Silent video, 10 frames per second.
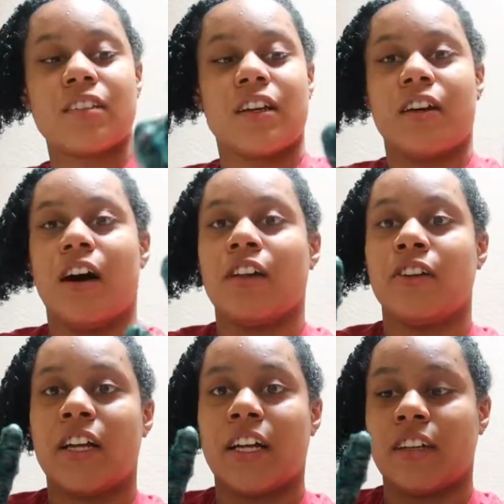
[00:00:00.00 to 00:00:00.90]
The
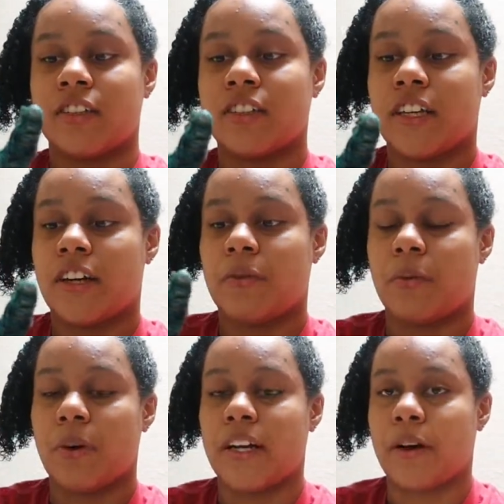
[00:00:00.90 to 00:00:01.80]
color that it looks like
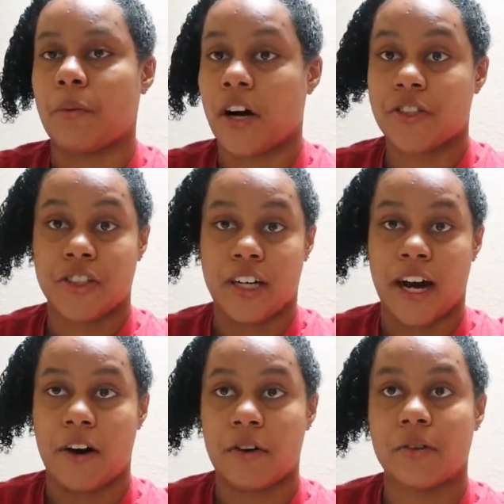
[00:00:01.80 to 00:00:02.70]
when I wash it
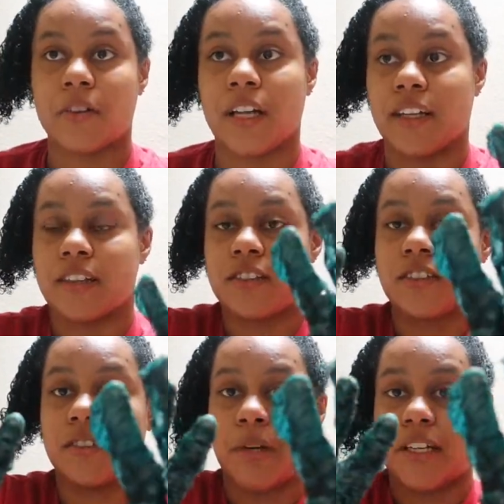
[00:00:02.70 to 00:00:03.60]
out, like this
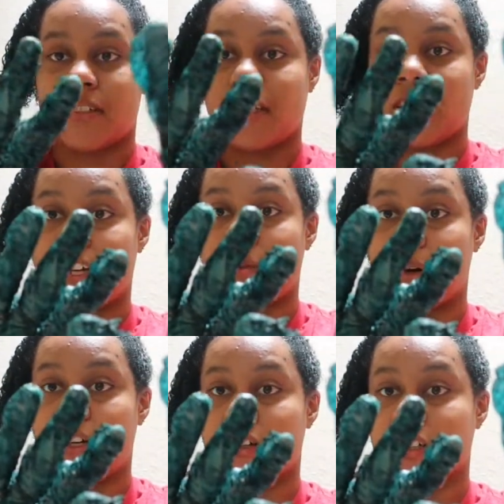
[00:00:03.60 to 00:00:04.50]
is basically like
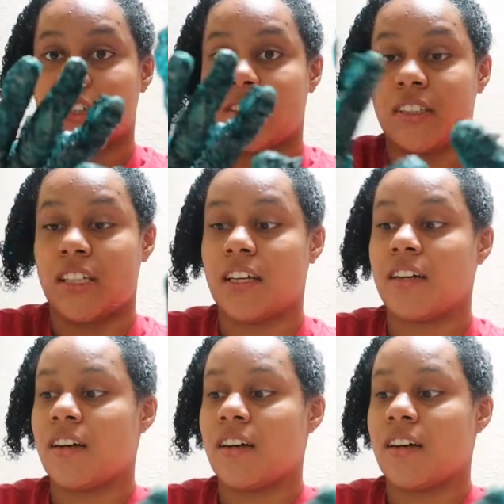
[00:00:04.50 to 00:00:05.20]
what you're gonna see.